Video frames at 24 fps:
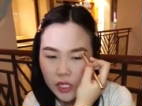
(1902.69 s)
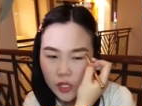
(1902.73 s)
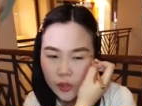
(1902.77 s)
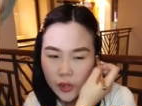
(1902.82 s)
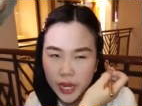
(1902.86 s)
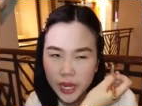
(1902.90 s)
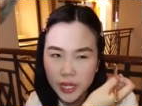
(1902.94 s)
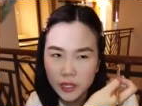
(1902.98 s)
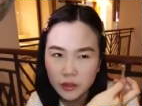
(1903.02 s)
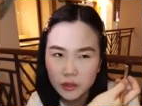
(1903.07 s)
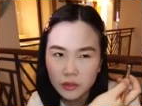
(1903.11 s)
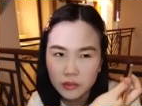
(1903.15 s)
So
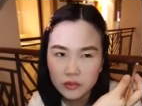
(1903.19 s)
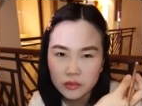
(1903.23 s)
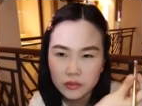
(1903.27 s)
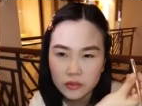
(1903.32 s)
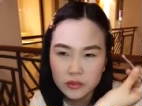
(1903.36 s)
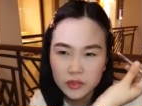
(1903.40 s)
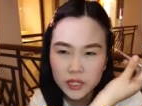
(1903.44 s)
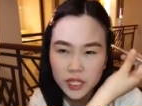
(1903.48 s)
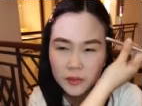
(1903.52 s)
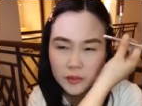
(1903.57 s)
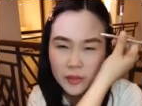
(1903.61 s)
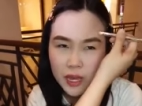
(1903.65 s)
I don't,
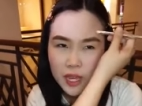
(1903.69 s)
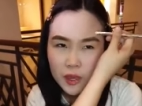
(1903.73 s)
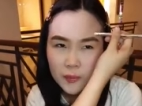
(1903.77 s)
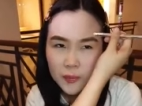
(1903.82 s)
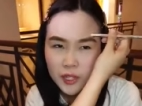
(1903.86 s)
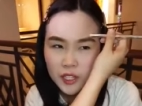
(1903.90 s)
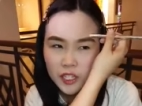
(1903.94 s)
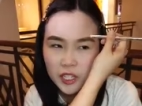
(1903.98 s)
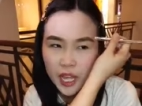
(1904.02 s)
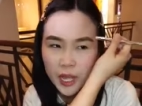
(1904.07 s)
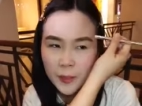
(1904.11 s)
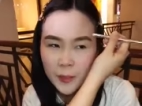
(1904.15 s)
in my
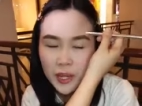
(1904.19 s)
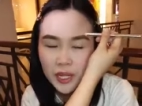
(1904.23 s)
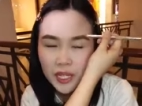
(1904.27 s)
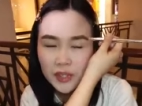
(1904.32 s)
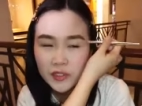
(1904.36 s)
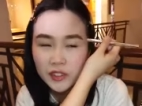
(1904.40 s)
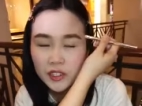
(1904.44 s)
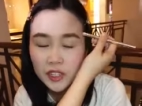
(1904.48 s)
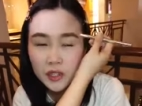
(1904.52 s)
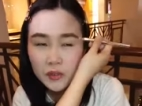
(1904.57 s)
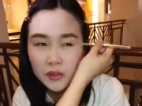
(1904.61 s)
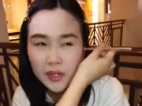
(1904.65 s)
opinion, I'm not
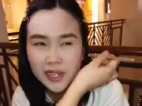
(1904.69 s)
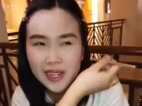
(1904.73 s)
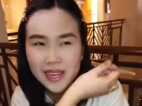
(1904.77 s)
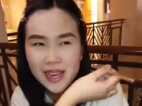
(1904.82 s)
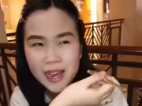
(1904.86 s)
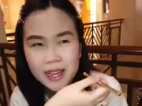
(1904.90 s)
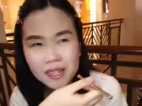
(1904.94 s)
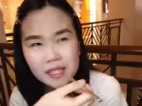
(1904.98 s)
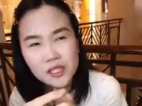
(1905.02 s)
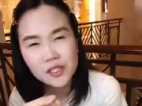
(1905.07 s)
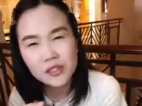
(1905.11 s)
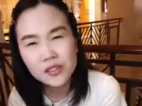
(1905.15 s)
even going to really
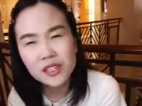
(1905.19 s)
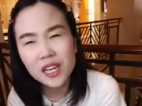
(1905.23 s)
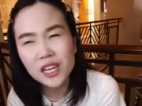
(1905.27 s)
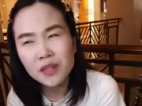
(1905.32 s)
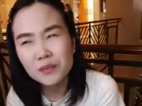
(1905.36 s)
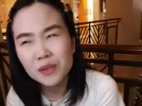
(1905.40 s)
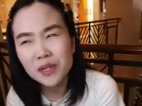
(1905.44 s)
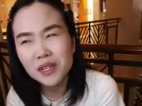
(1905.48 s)
answer that